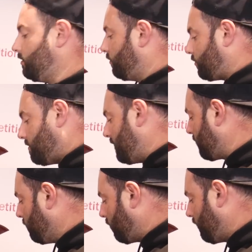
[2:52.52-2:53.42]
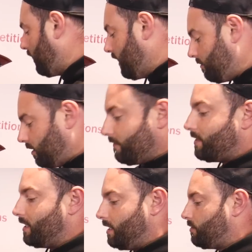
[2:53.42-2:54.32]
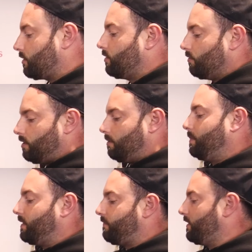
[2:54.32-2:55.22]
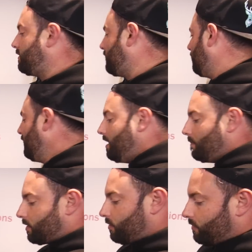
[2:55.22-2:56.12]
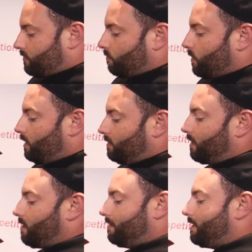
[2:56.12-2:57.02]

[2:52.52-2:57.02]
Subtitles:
done just to make it more reliable. Obviously an intercooler, big filter, bit of custom welding on